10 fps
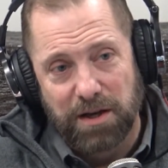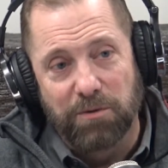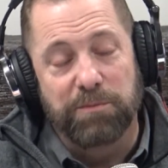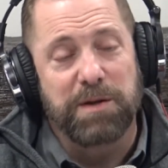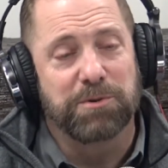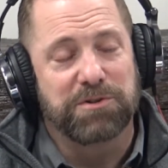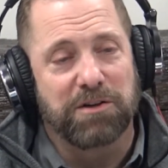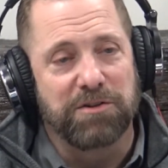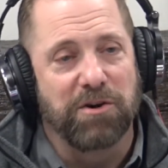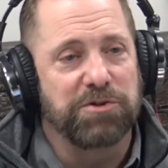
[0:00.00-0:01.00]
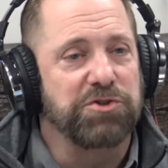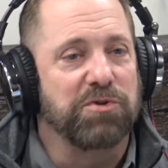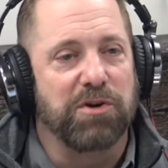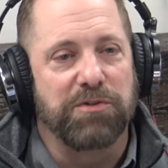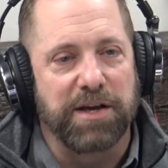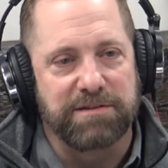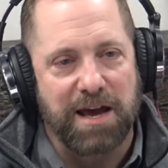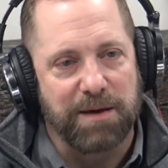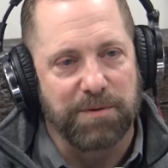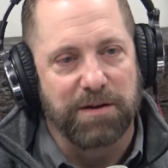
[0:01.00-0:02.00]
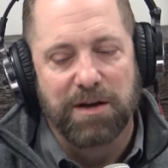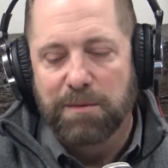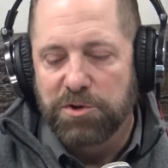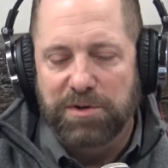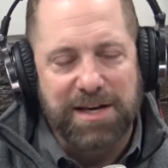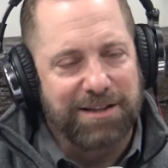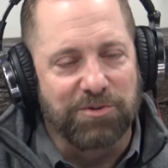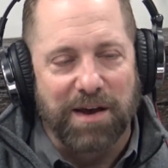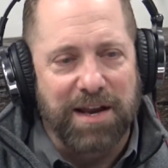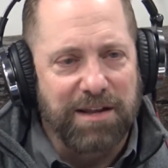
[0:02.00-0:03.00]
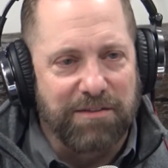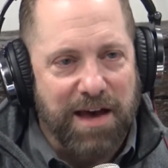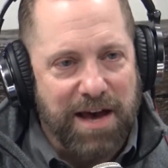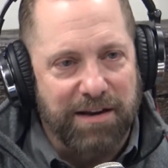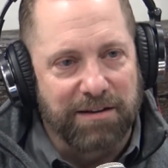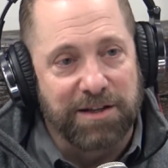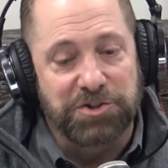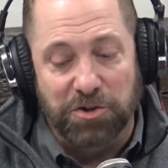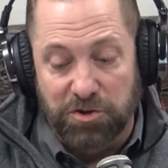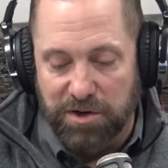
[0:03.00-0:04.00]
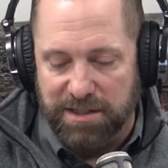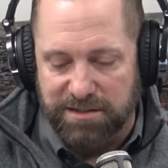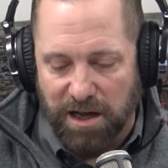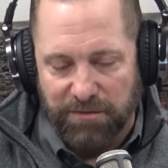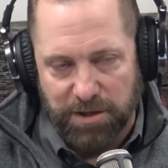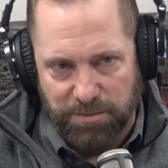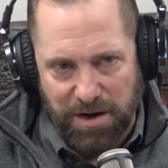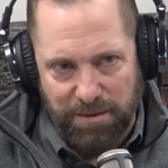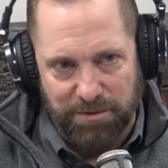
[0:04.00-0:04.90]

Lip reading: When people start to notice you, good things happen. But you can't do any of that unless you're good at solving a problem.